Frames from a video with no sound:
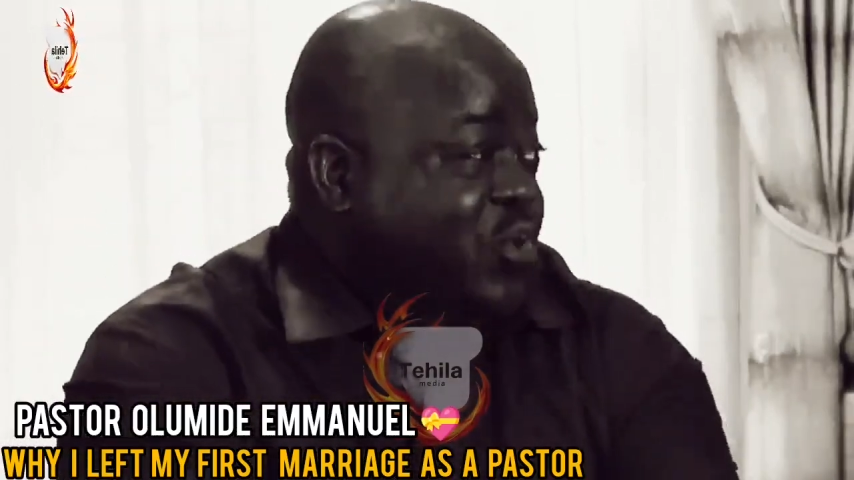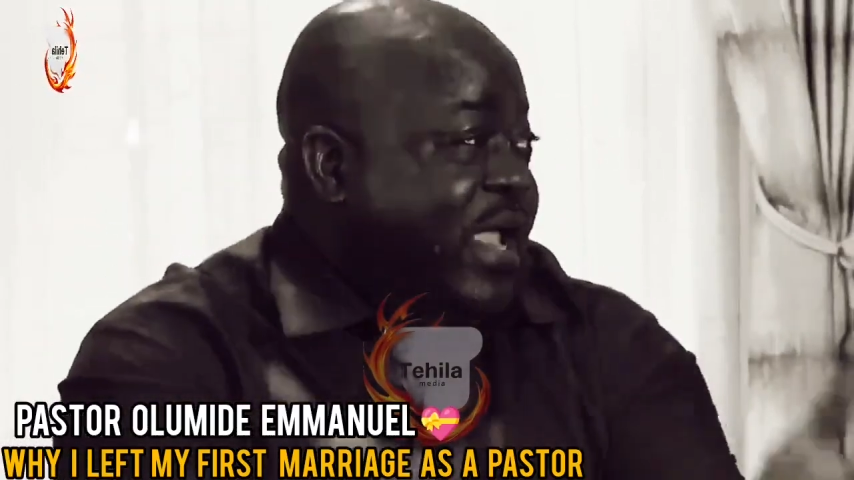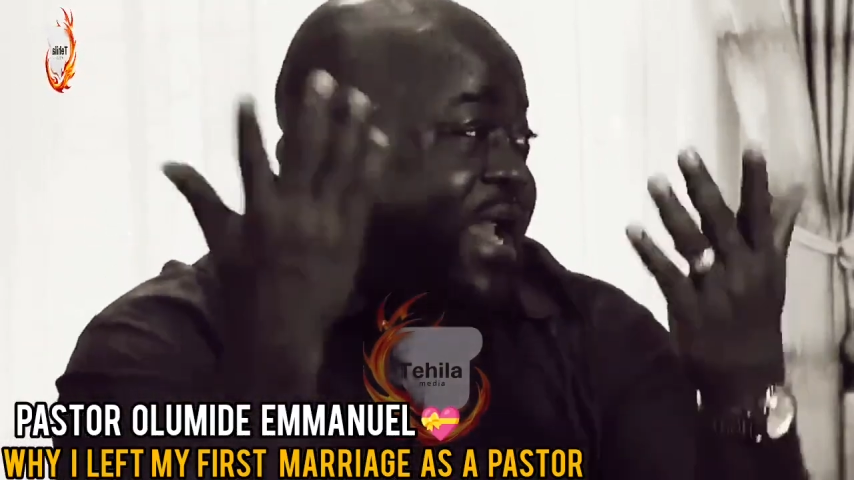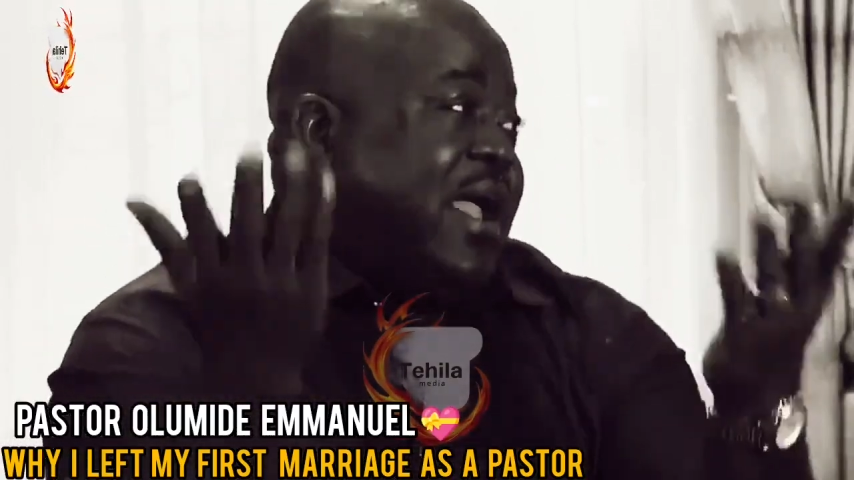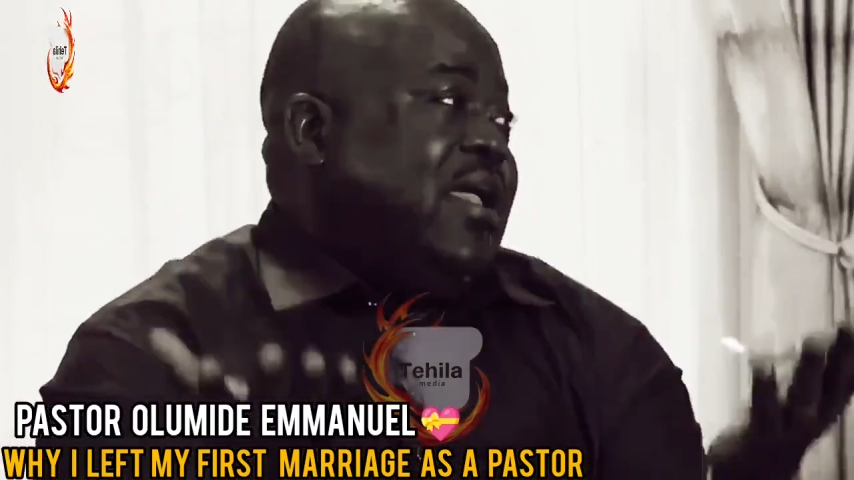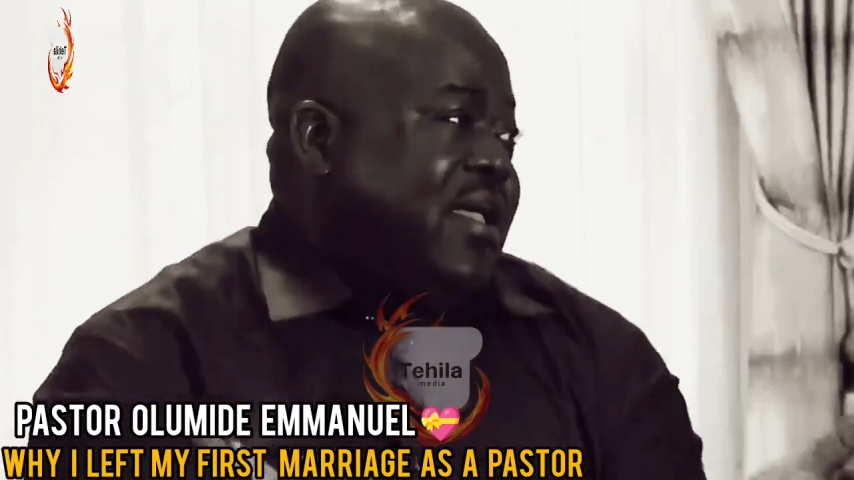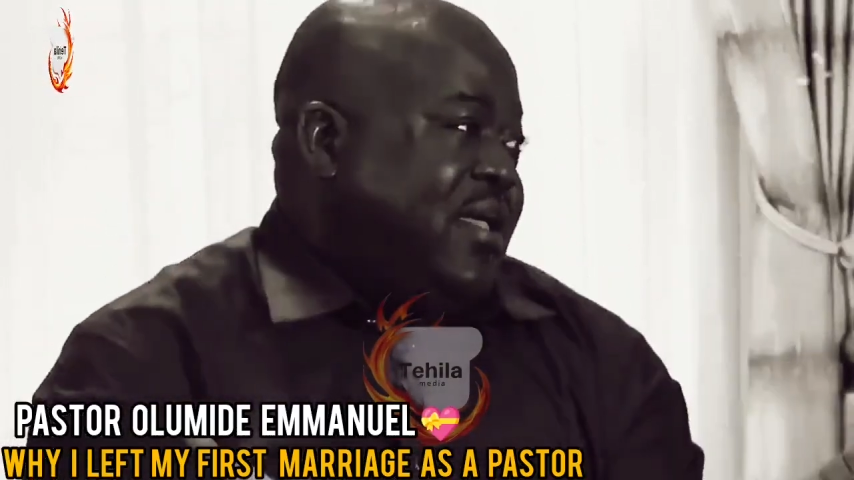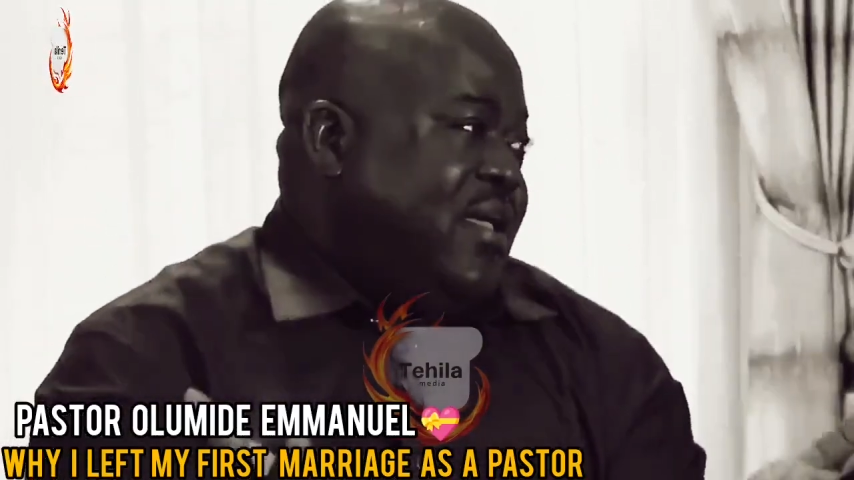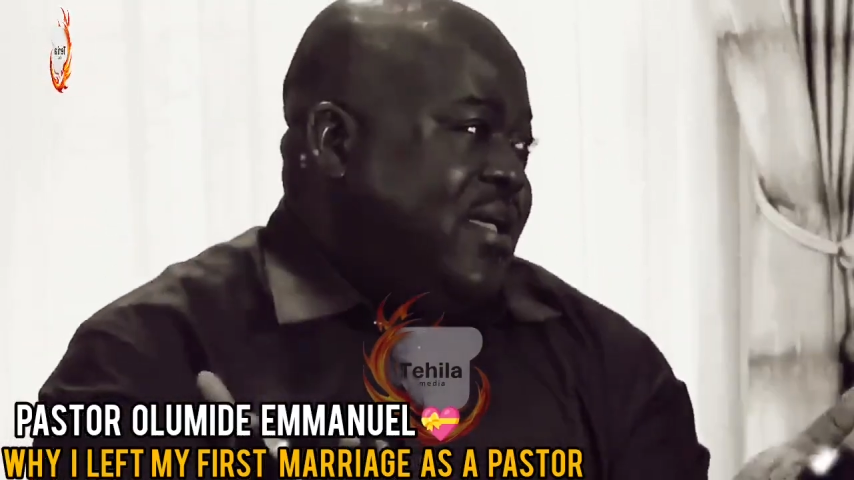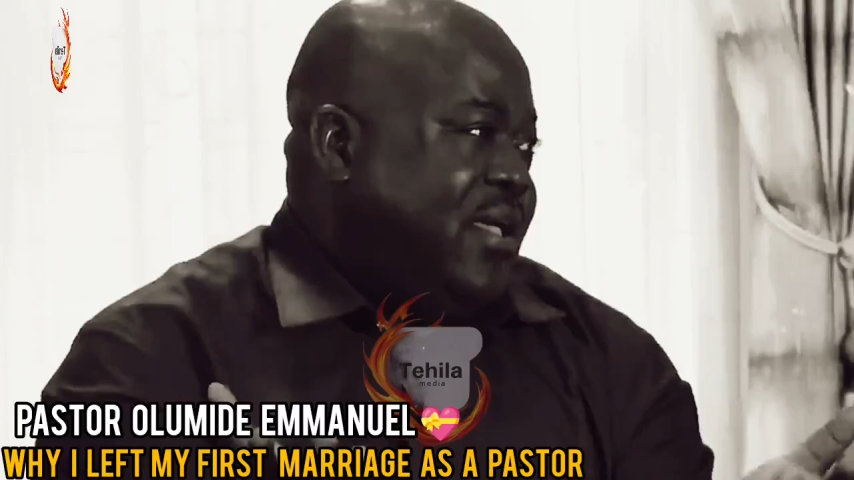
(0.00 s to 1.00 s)
together.
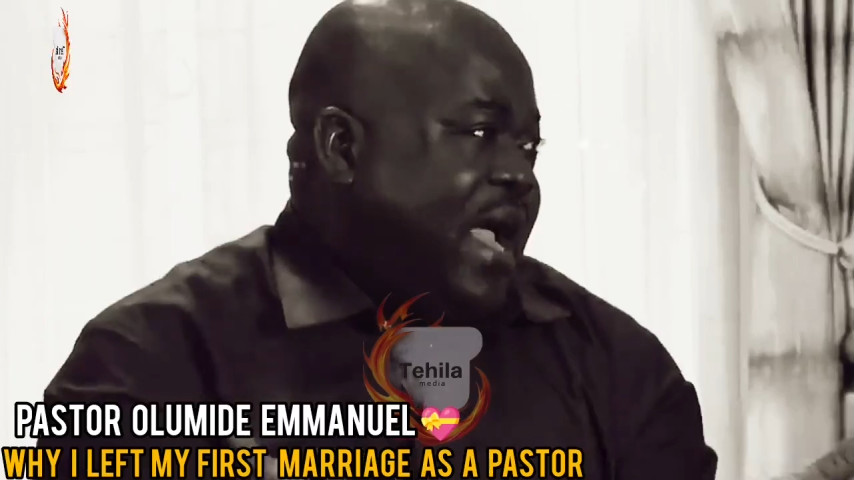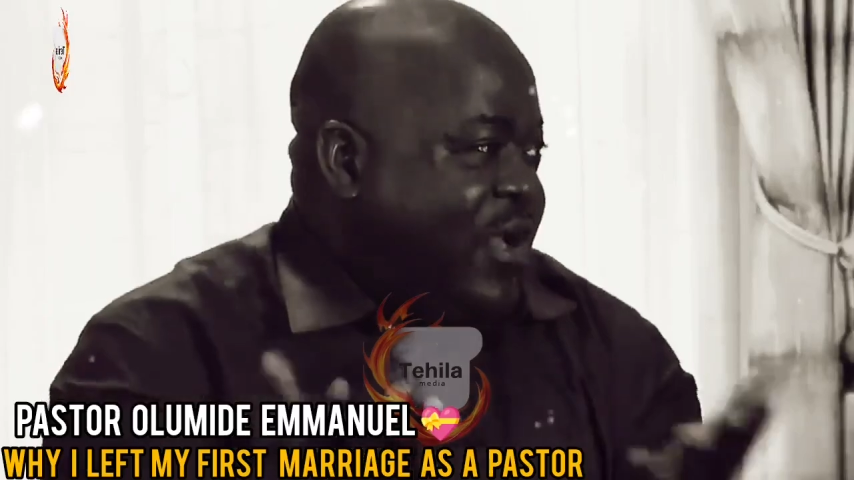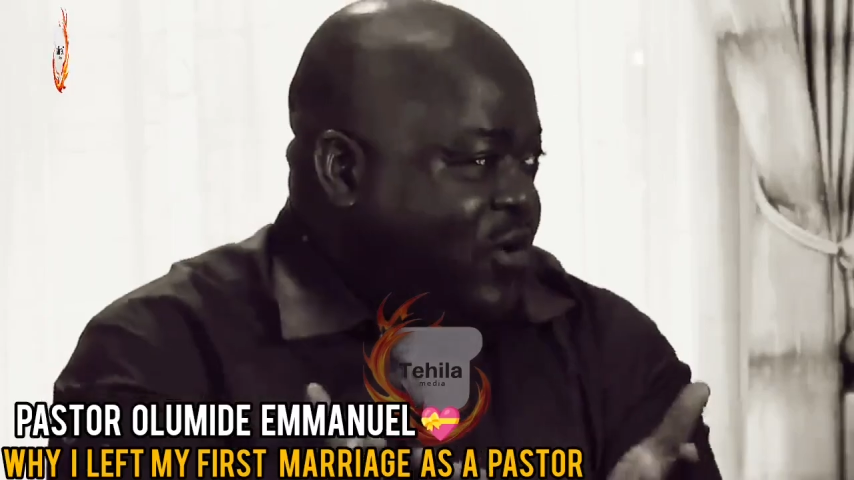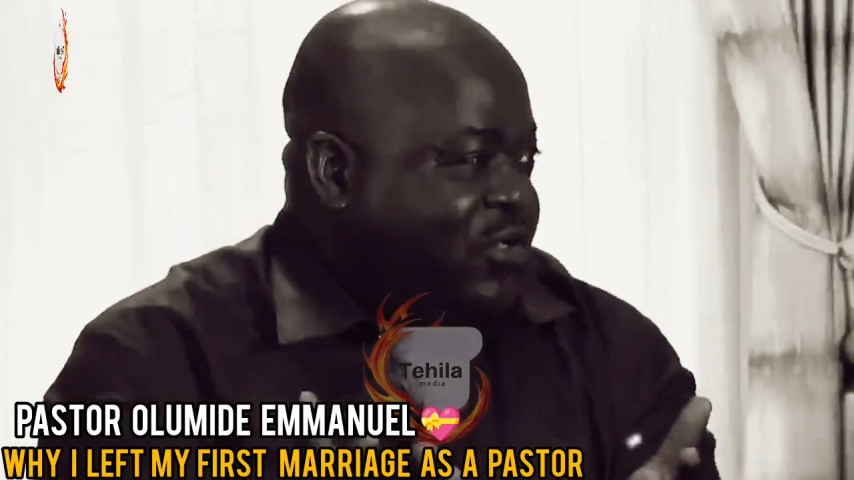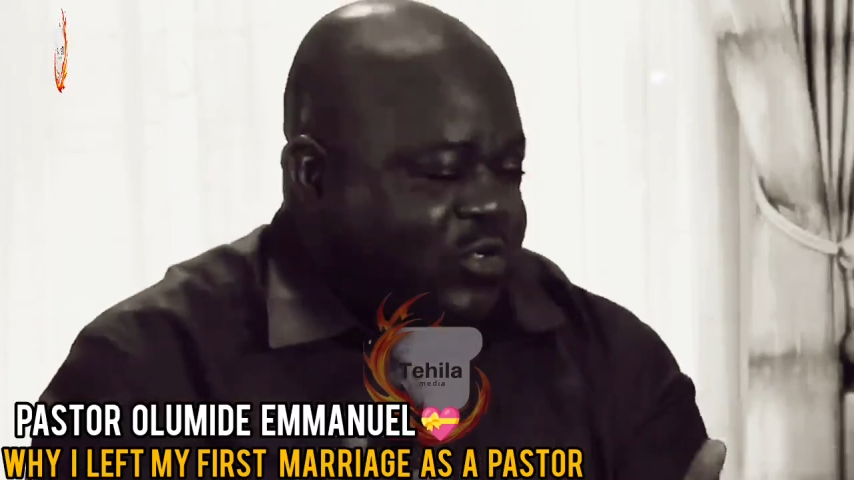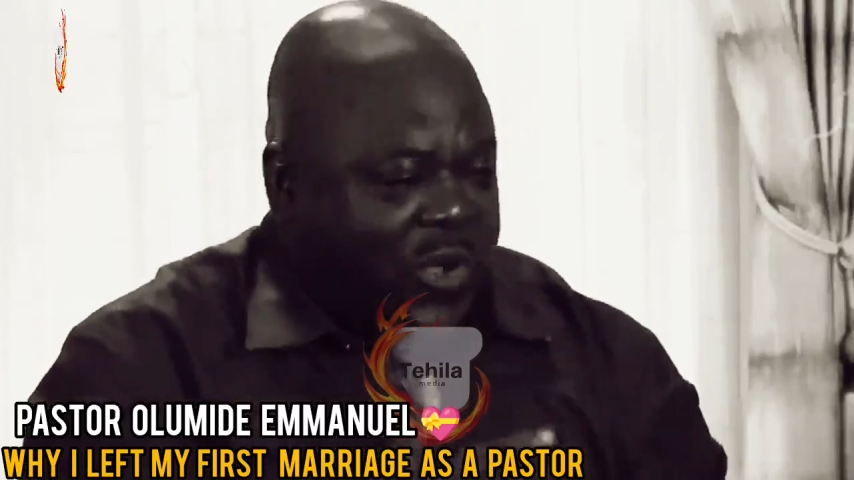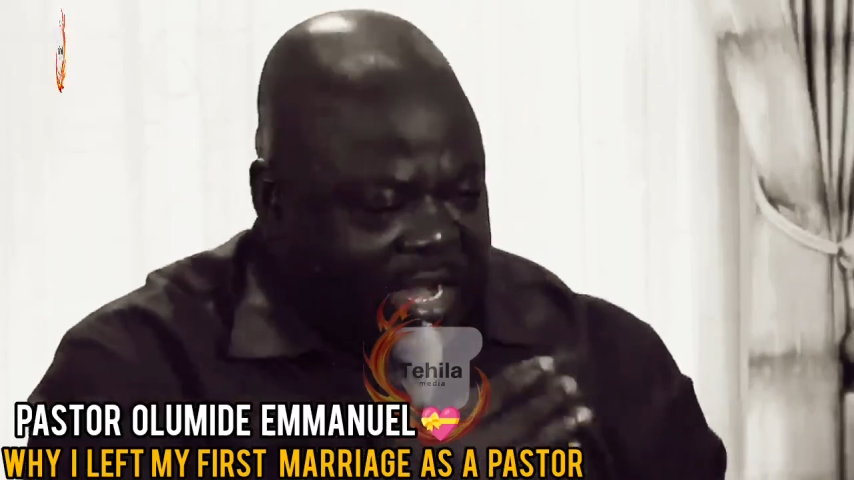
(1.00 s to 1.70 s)
And all those also,